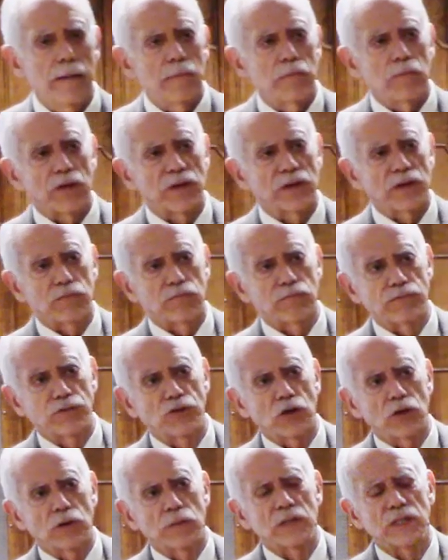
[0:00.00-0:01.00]
But the
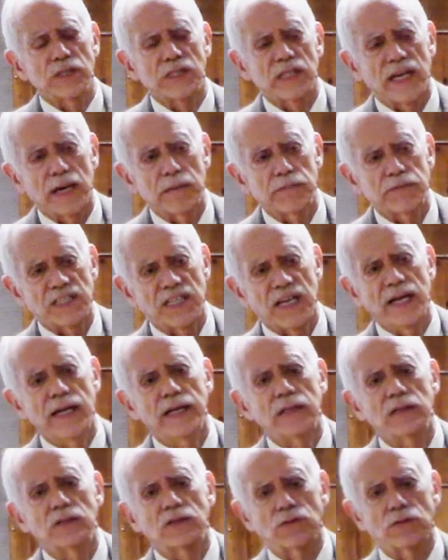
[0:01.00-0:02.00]
Germans kept
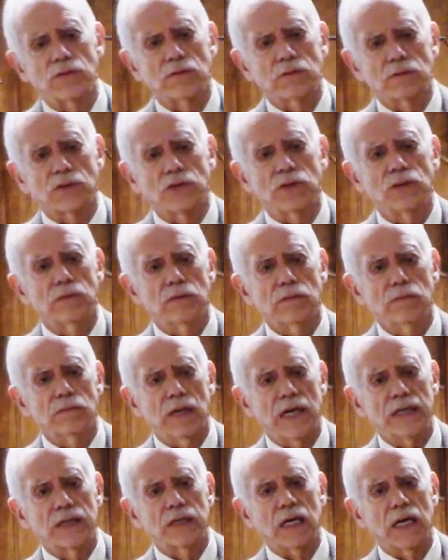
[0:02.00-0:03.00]
saying to, to
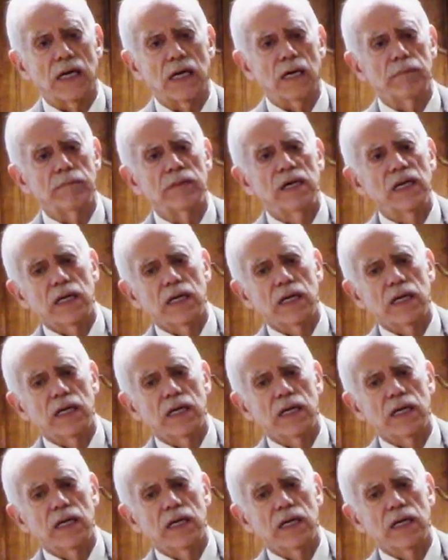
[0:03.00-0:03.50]
Mannerheim,